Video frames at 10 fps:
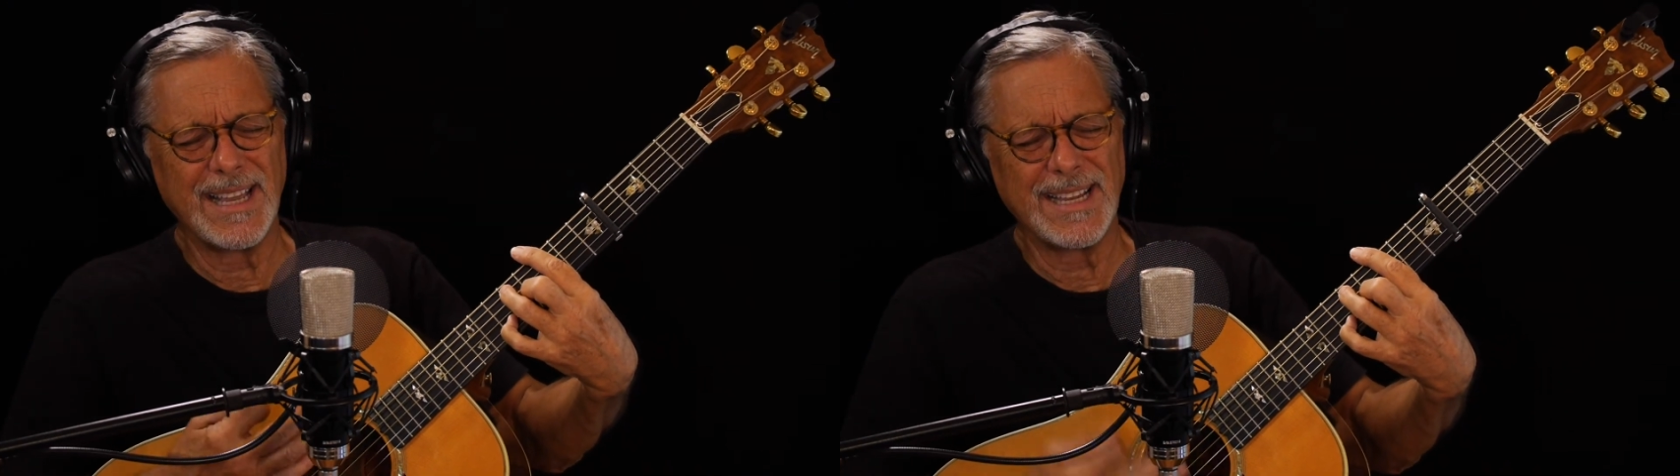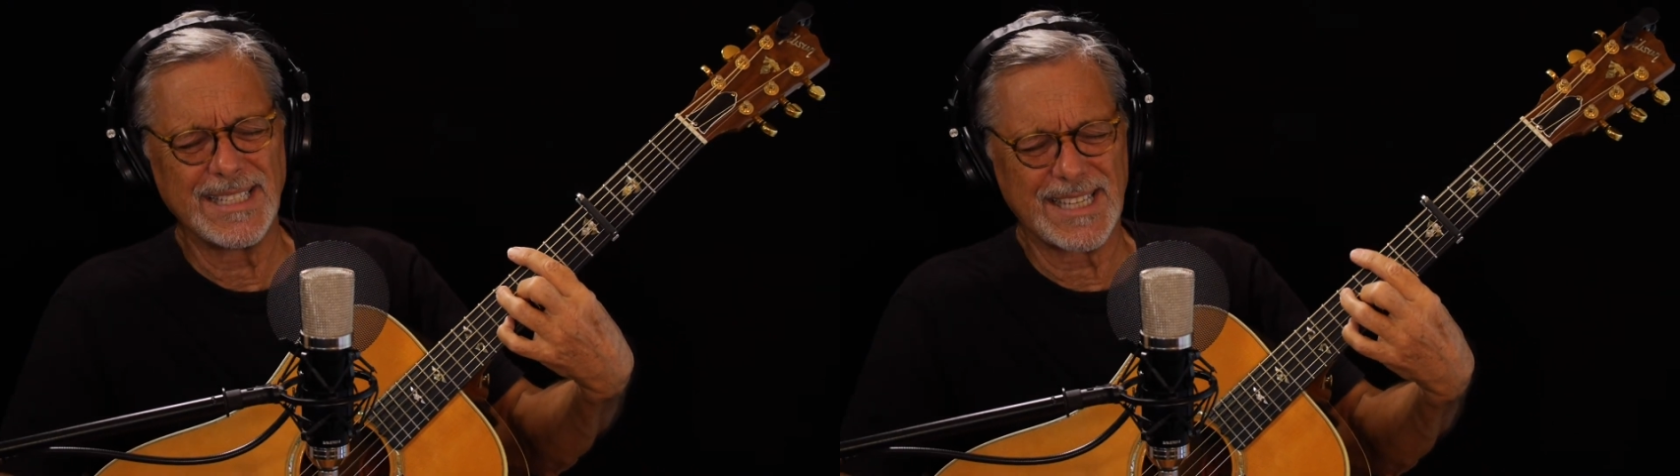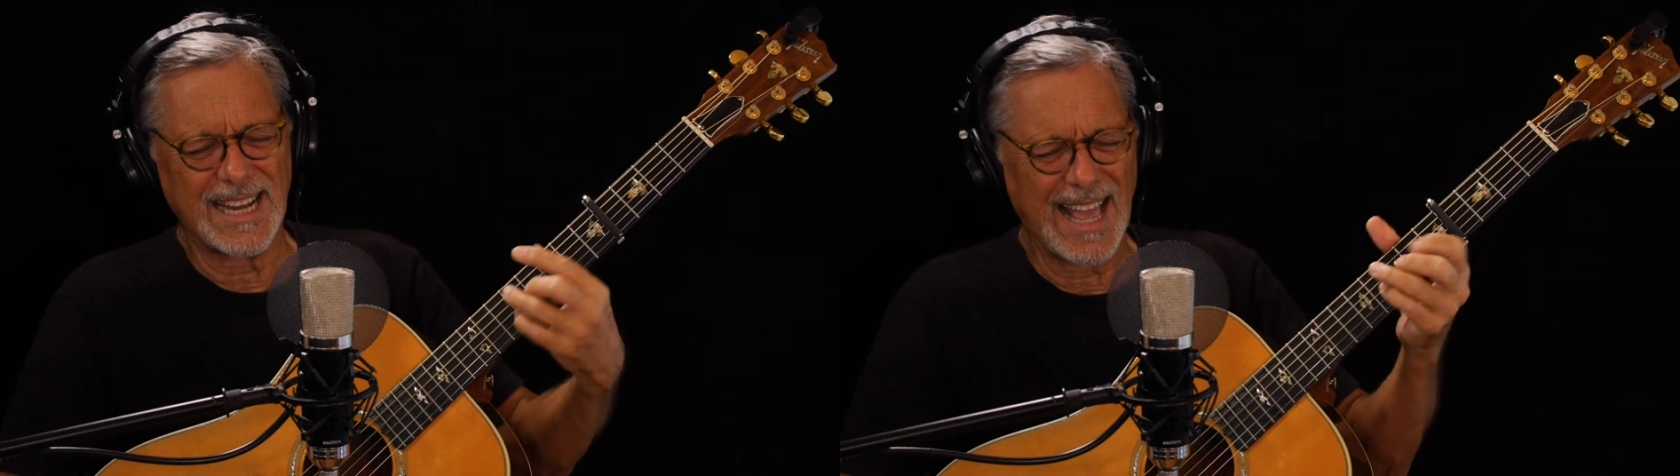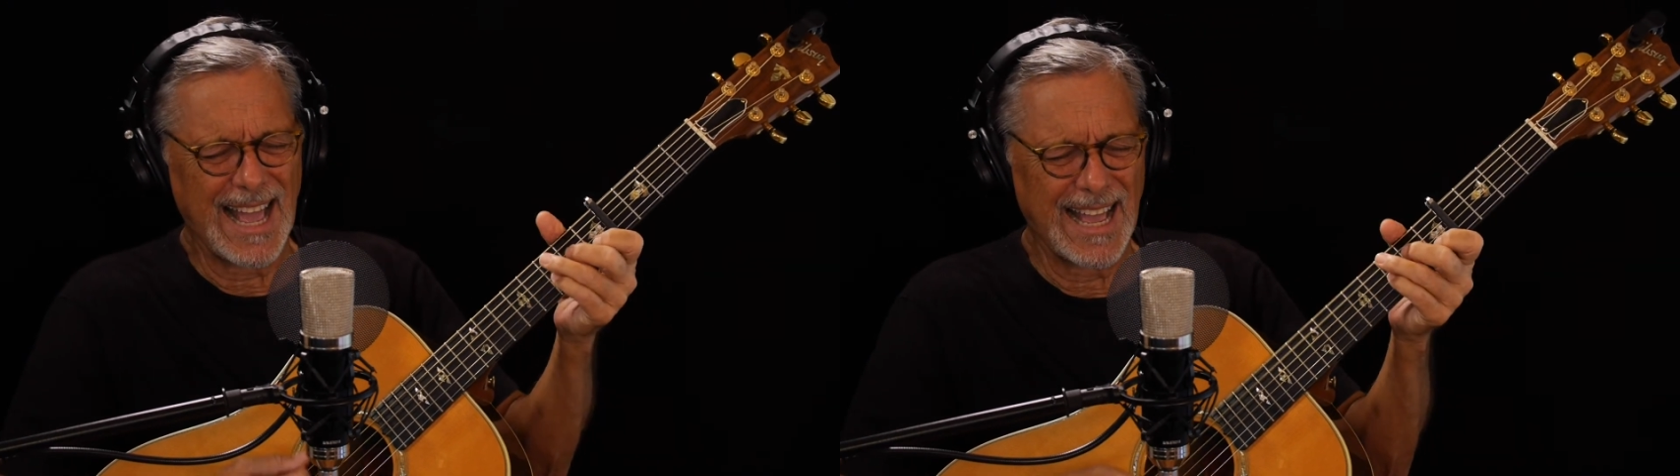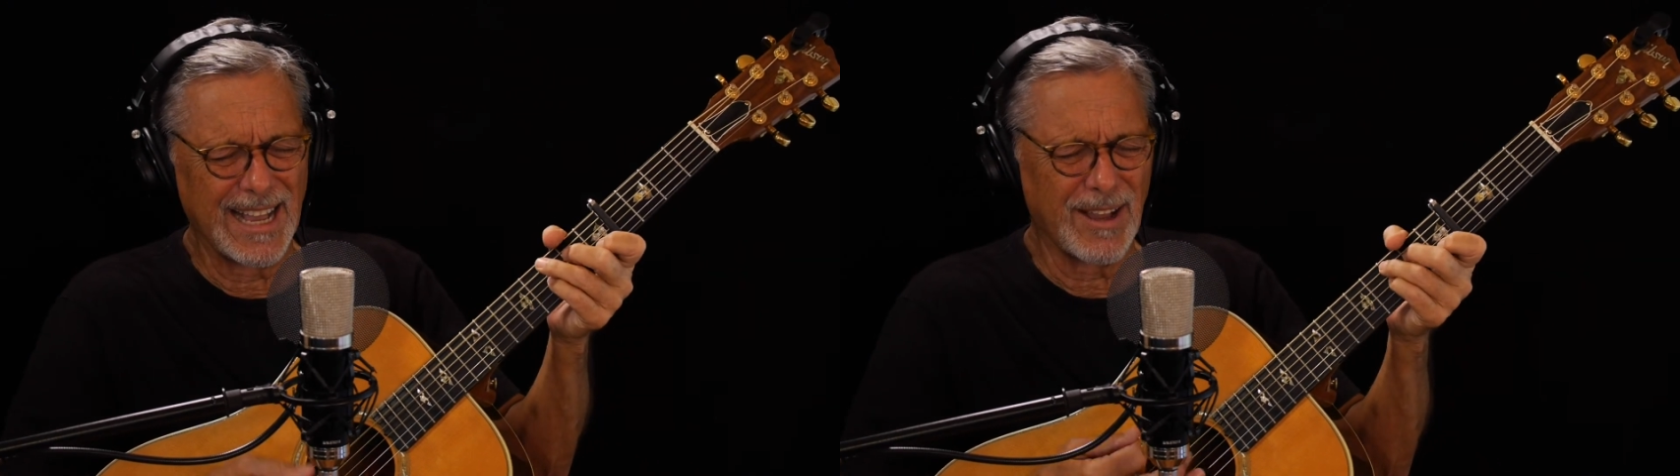It's
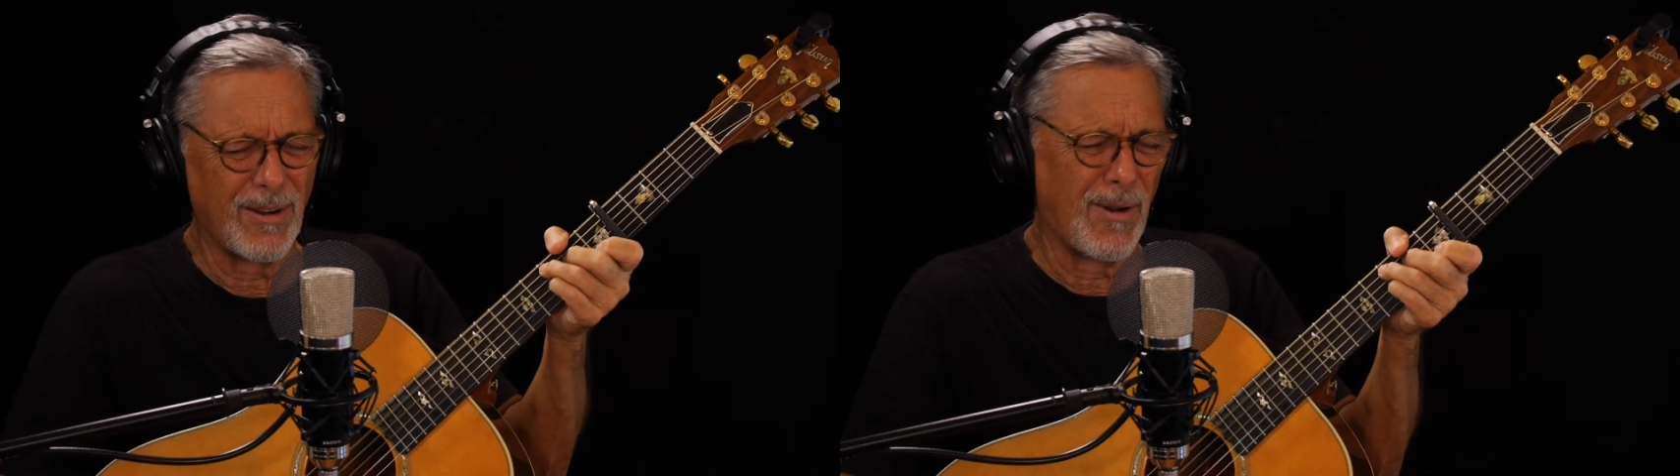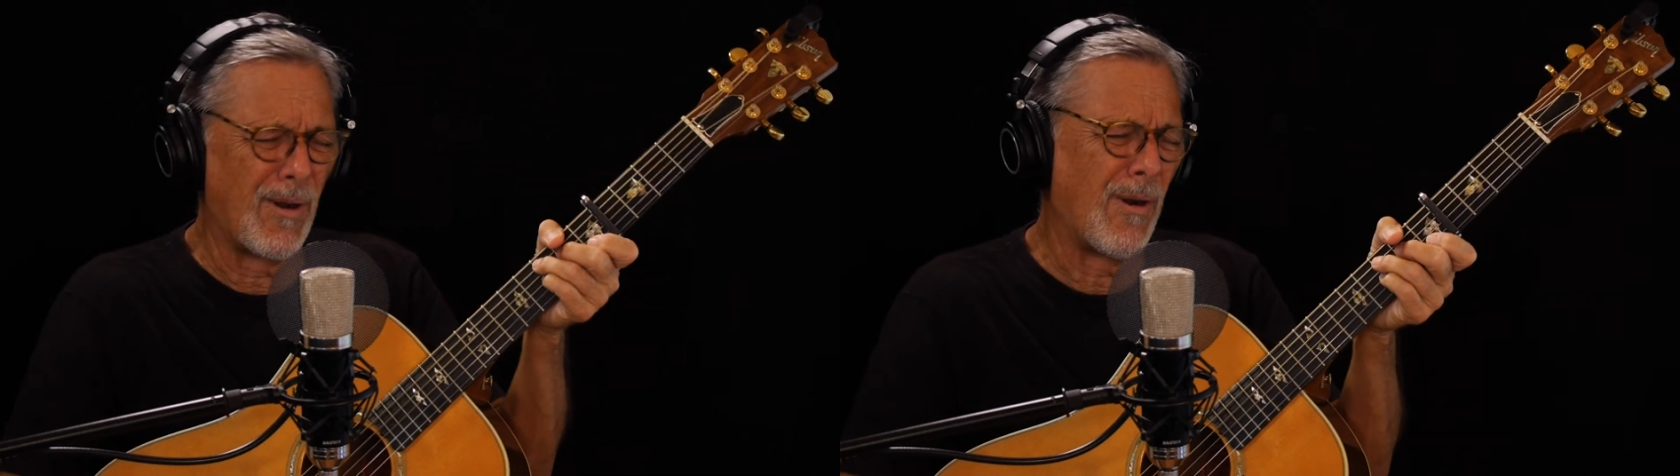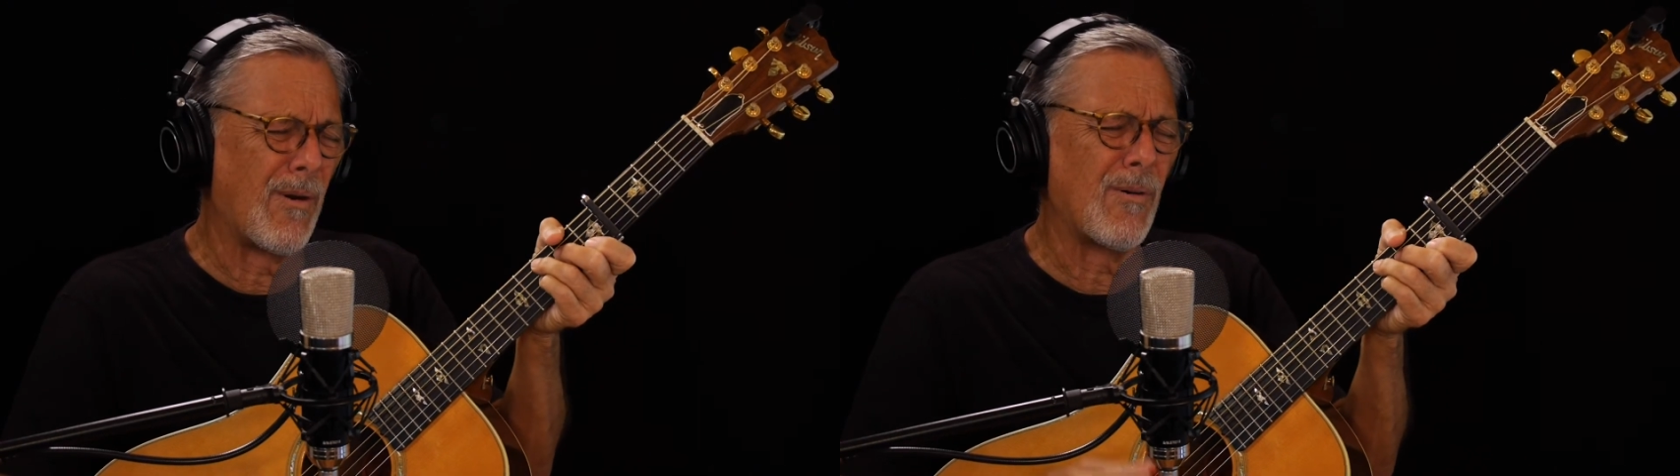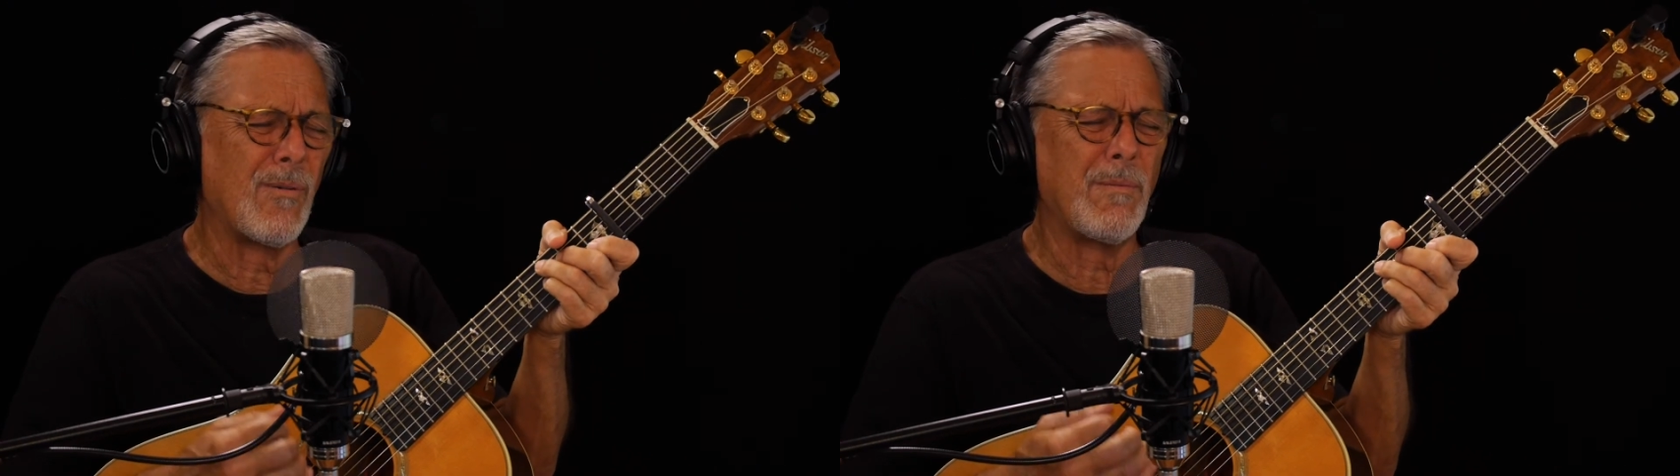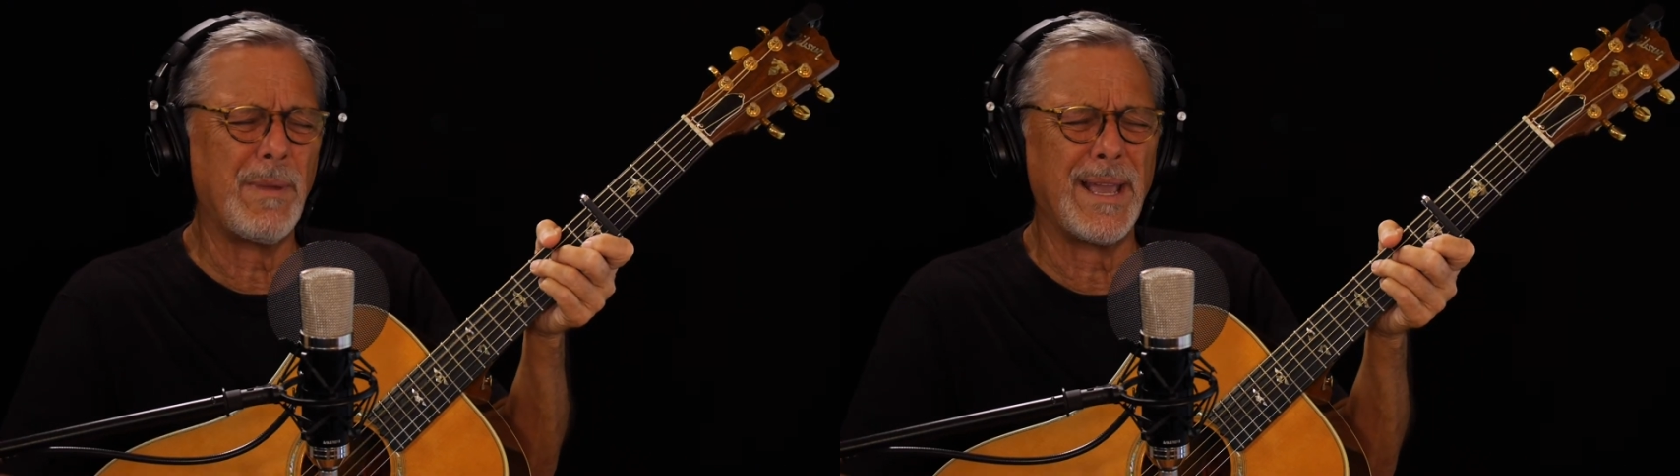like old